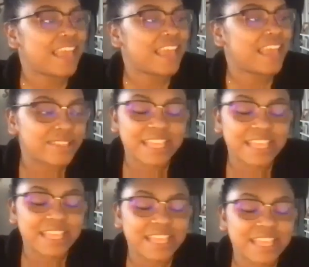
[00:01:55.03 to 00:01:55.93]
And with that
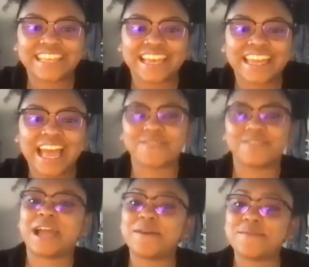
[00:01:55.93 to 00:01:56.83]
being said, I will
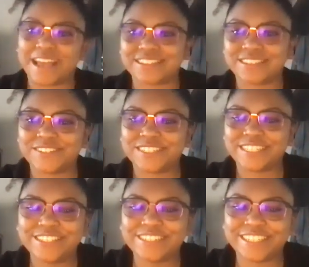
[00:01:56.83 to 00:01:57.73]
now pass it over to
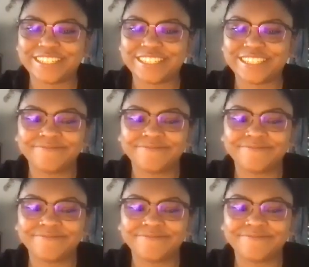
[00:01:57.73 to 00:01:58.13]
you two.